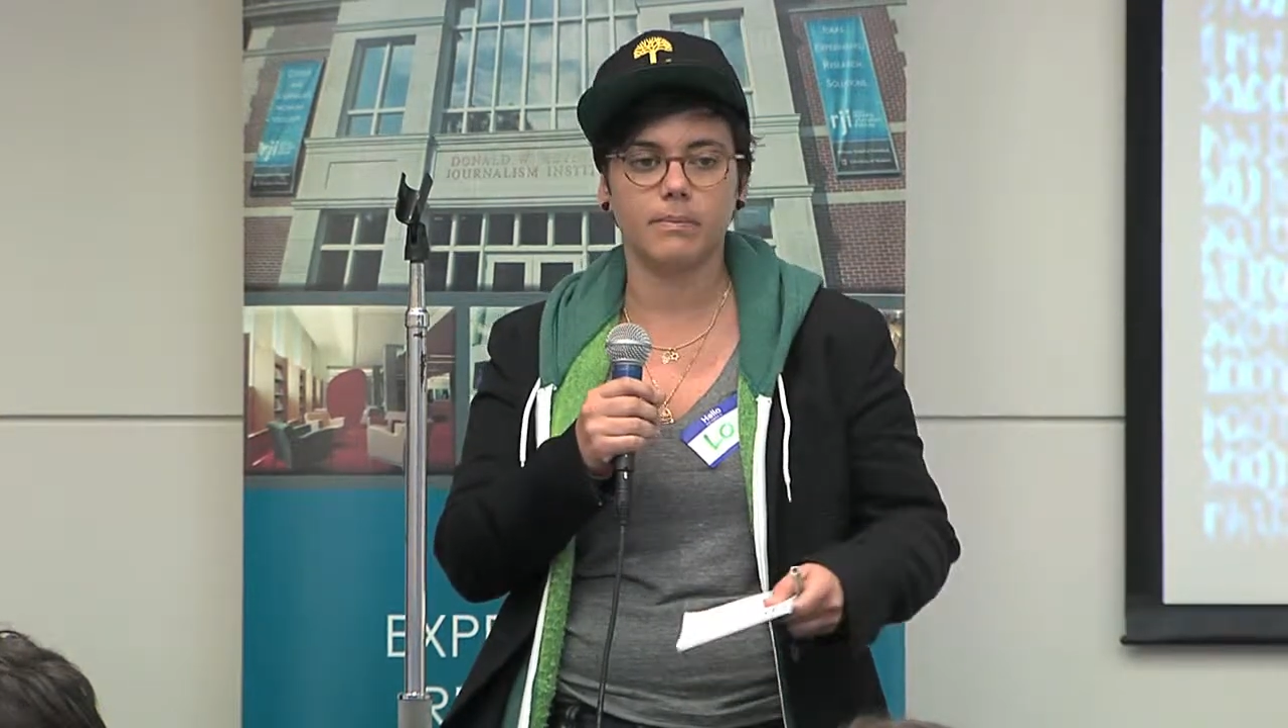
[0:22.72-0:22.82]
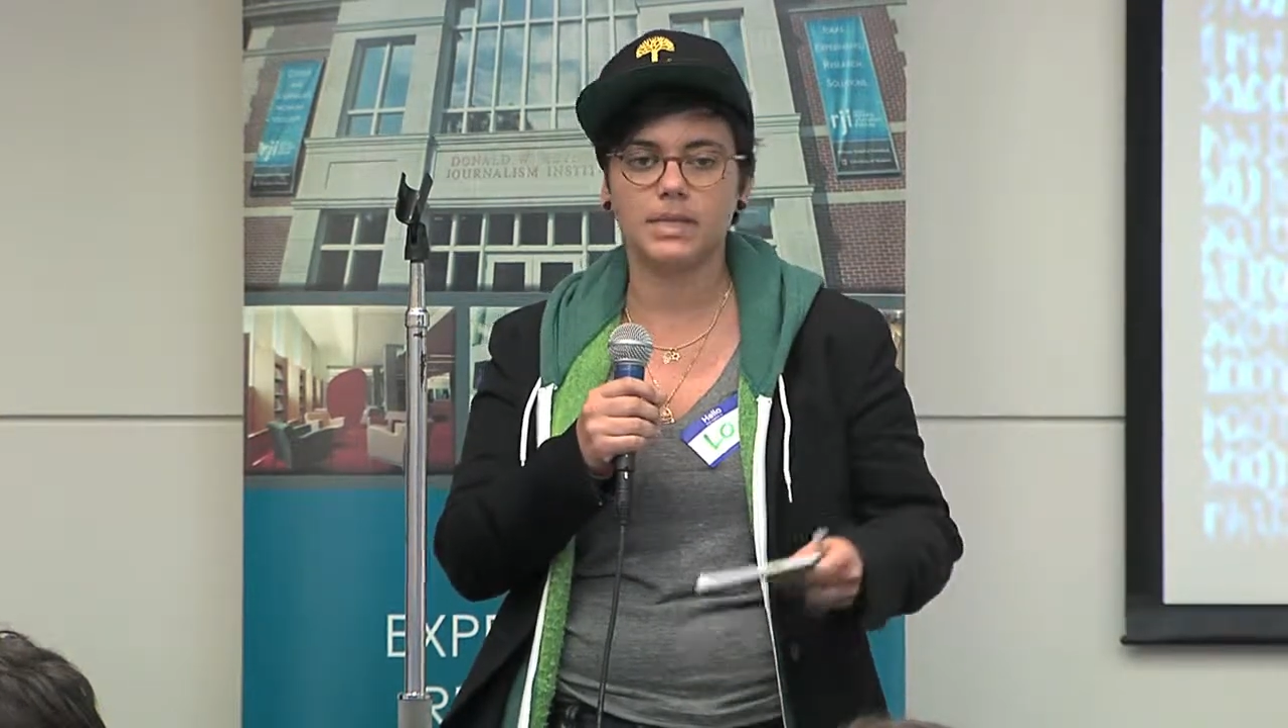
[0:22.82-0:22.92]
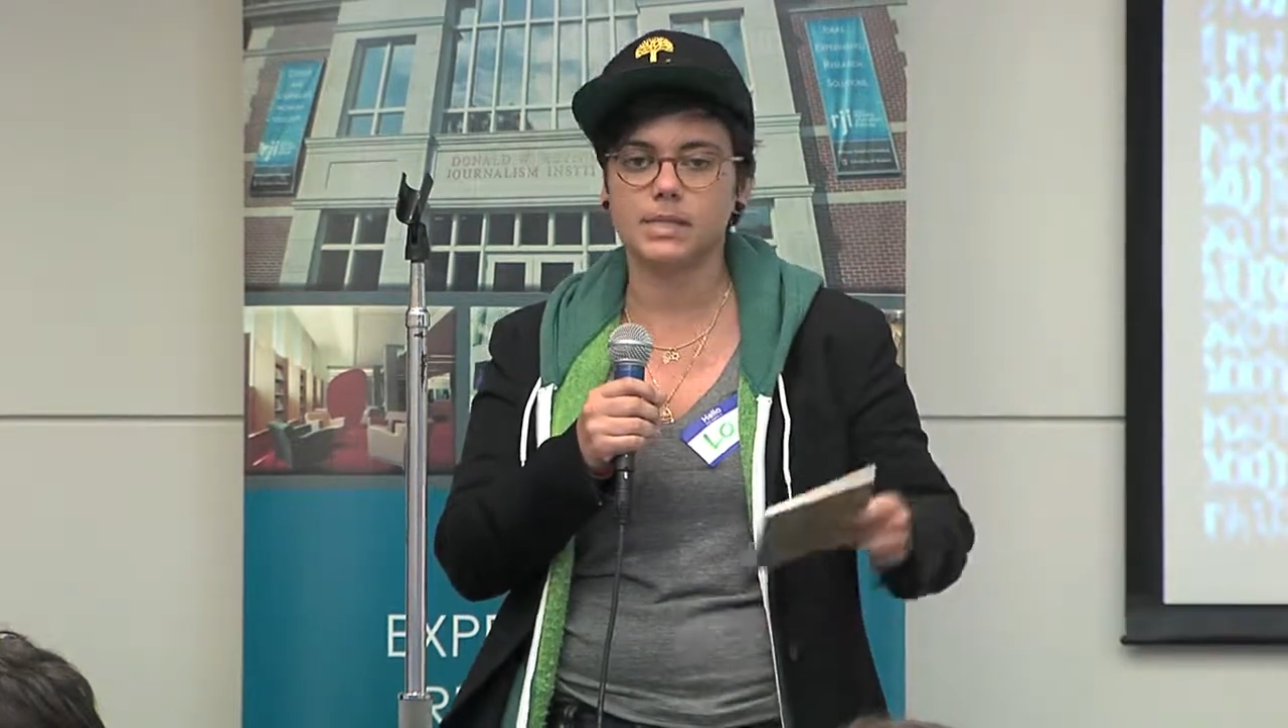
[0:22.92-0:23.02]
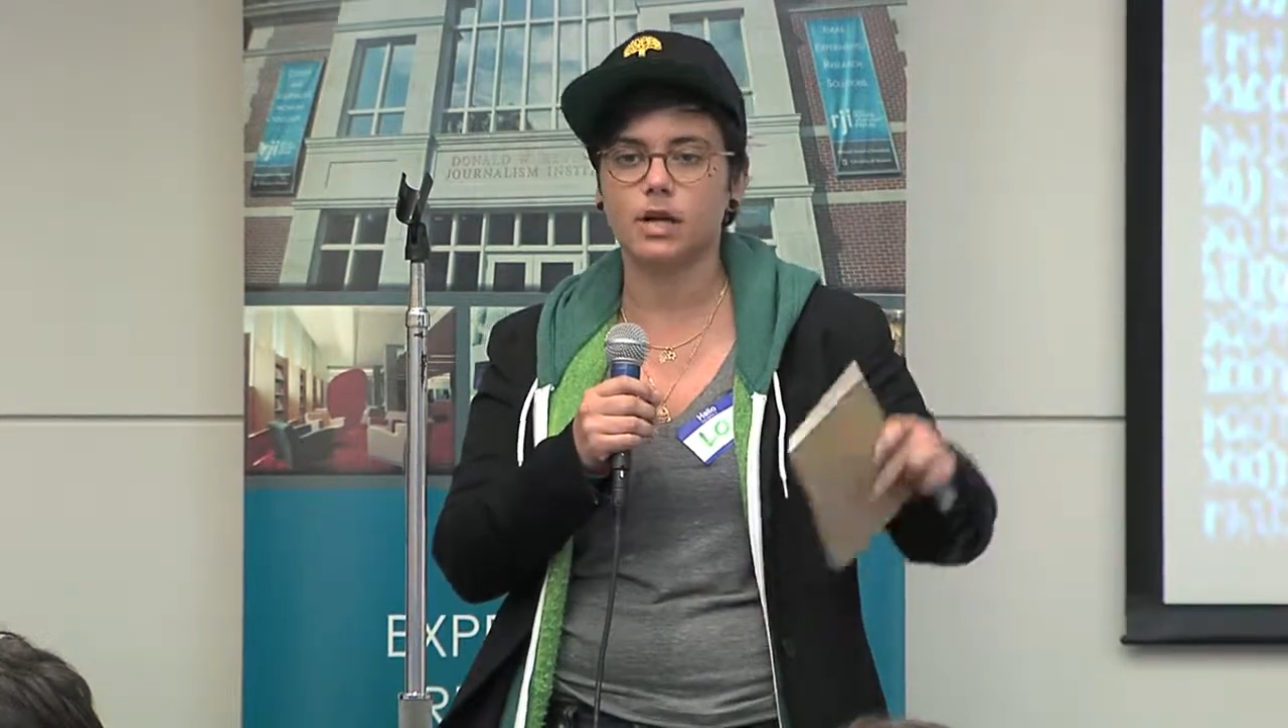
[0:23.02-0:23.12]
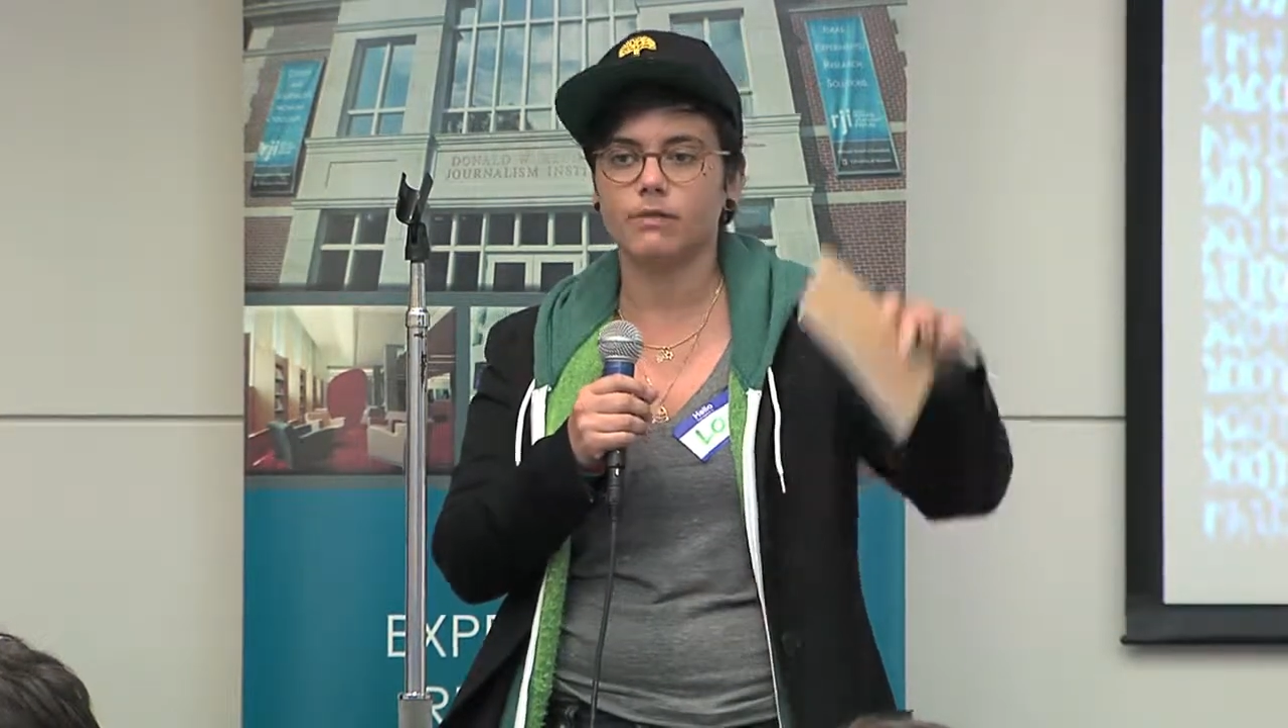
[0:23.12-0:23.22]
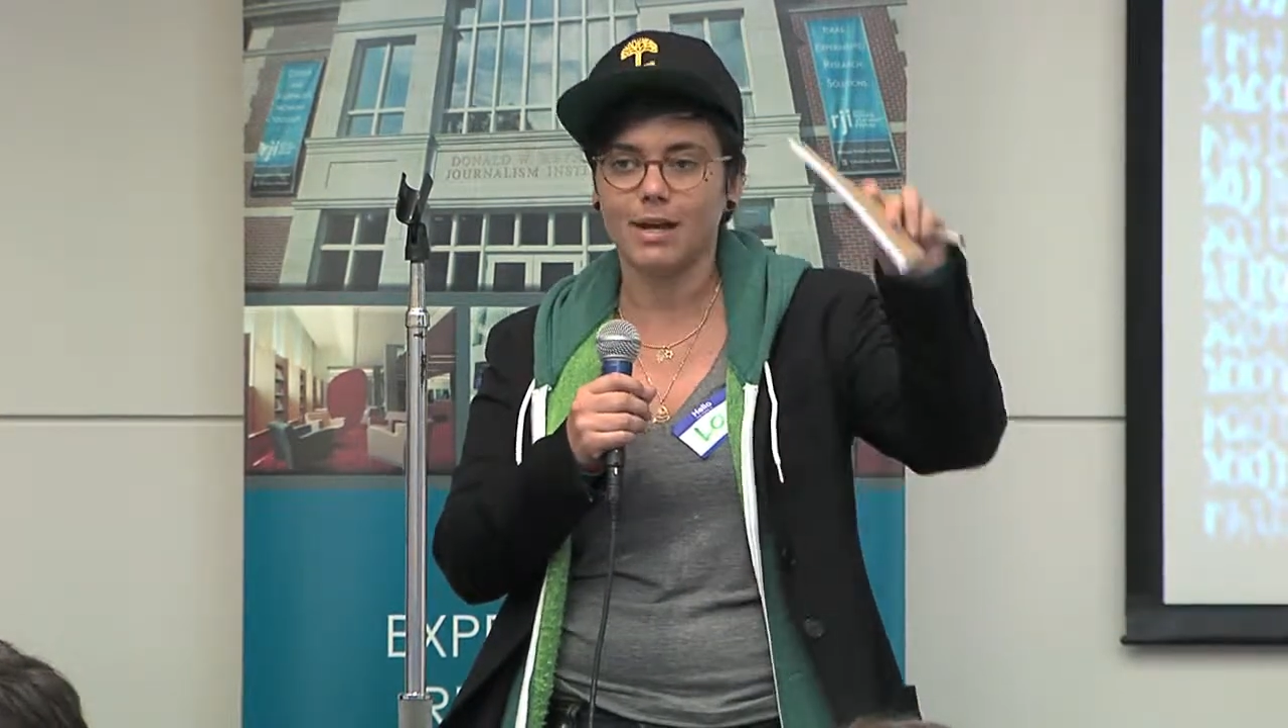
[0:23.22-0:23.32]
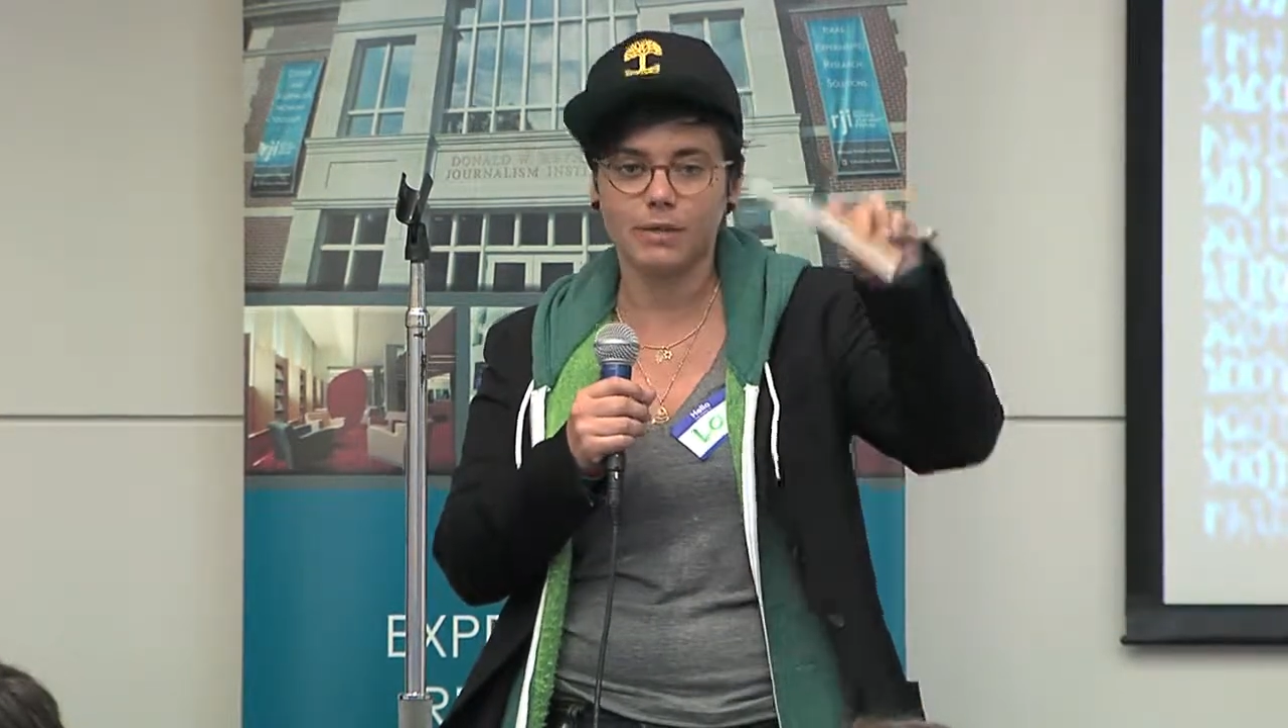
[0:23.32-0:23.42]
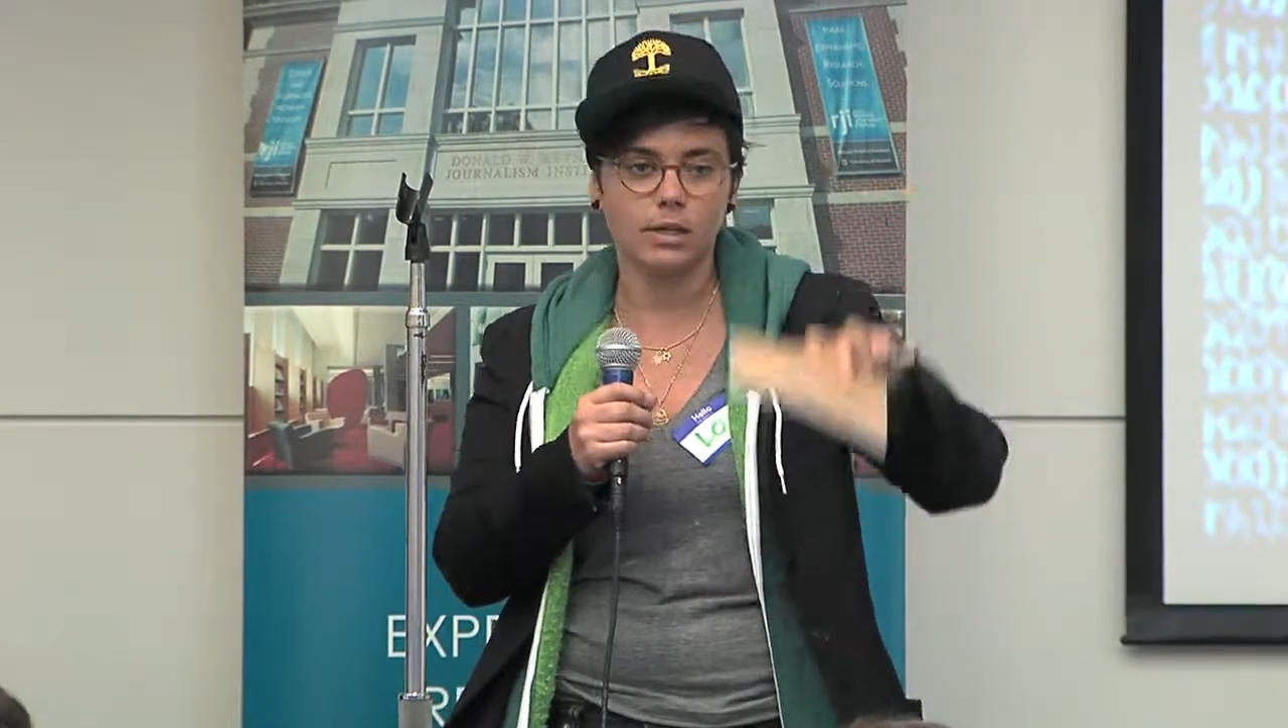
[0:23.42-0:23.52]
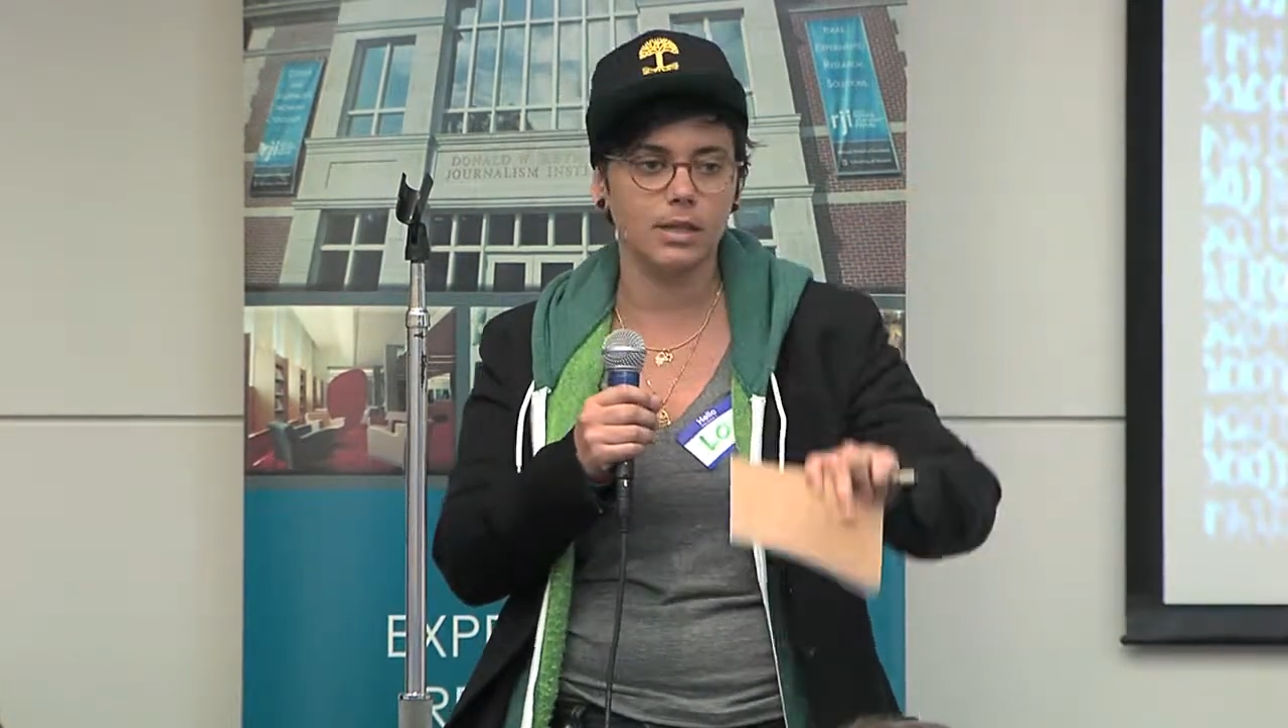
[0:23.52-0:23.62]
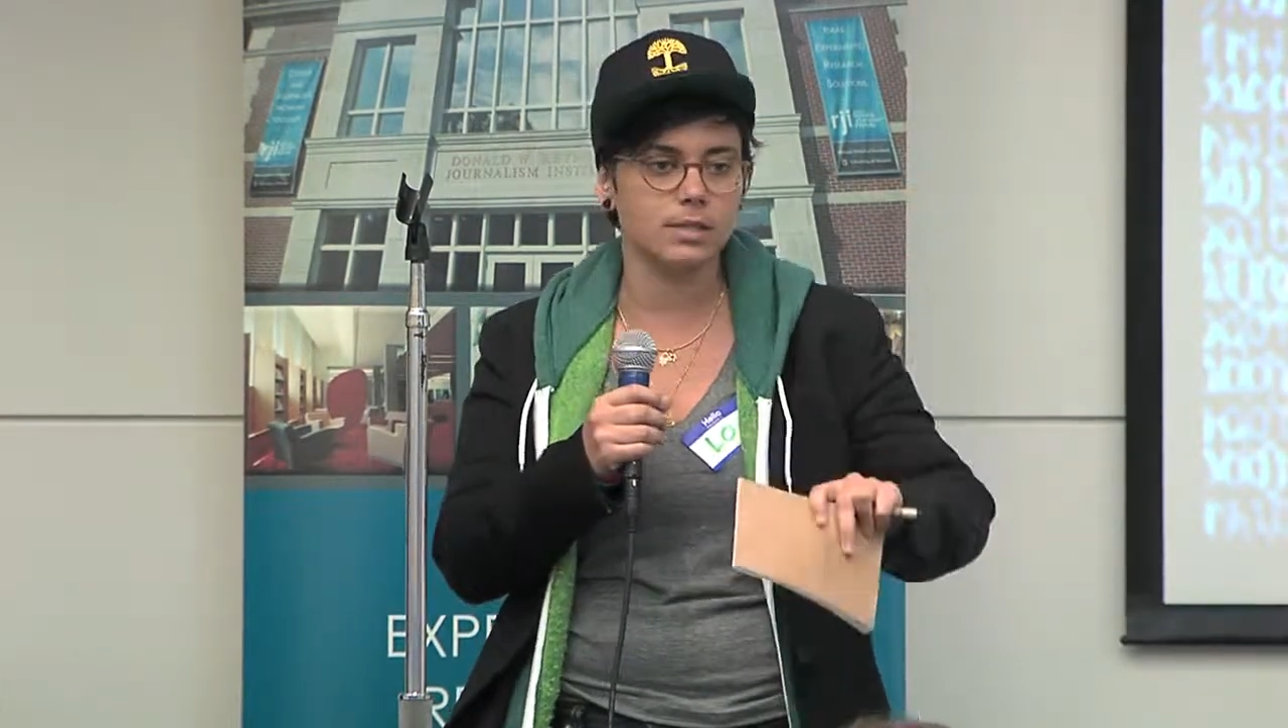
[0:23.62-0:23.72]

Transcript: instead of having a